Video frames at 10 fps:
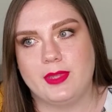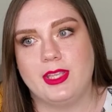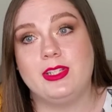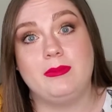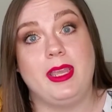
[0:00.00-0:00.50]

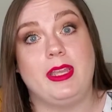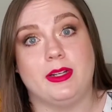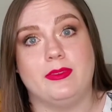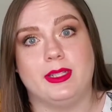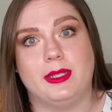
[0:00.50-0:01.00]
So I'm angry
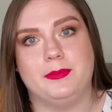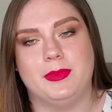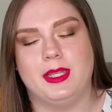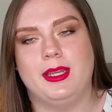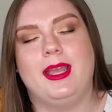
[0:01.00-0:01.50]
for them,
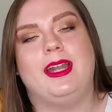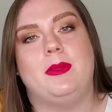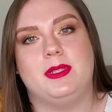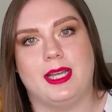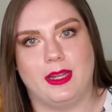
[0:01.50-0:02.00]
and
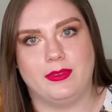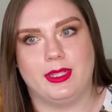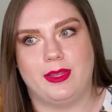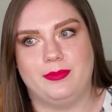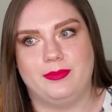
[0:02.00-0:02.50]
I'm sad for
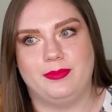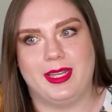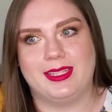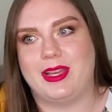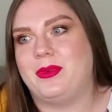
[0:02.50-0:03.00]
them,
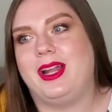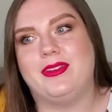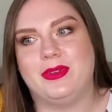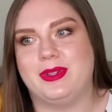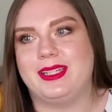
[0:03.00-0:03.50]
because I want
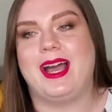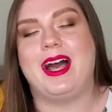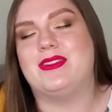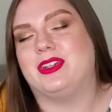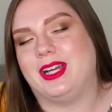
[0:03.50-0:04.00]
everyone to
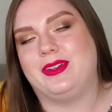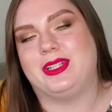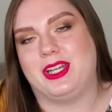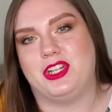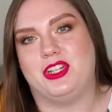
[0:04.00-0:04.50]
have a great
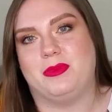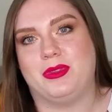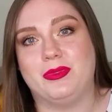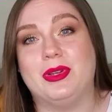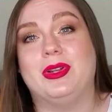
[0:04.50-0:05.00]
relationship with
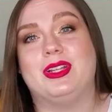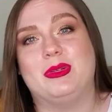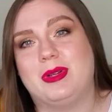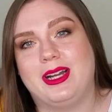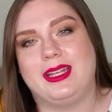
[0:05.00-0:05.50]
food and their
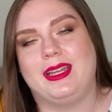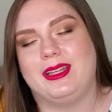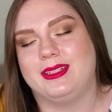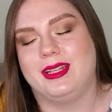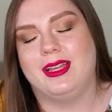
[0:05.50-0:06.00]
body.
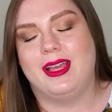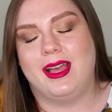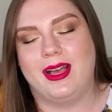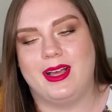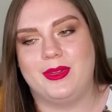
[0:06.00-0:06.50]

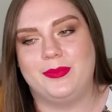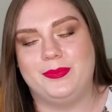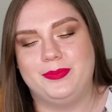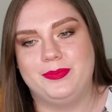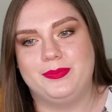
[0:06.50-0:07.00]
But
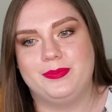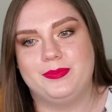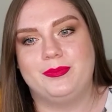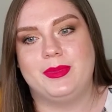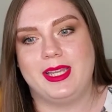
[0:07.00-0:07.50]

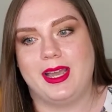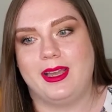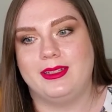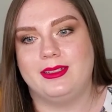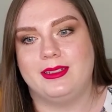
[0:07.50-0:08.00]
yeah,
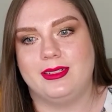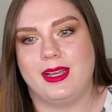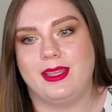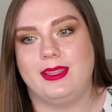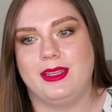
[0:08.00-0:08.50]

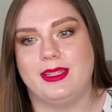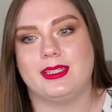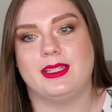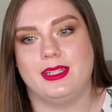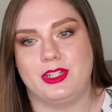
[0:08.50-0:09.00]
I think as
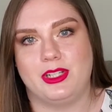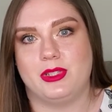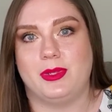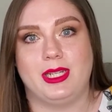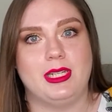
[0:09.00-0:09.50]
clinicians
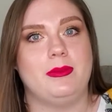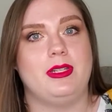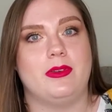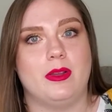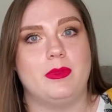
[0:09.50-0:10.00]
we need to be
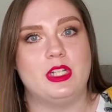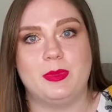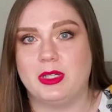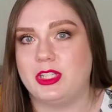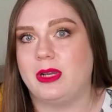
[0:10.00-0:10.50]
doing a much
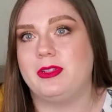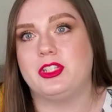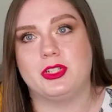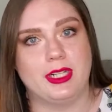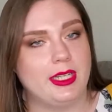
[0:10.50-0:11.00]
better job at
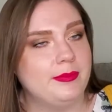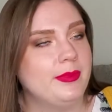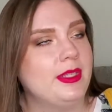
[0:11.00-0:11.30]
screening.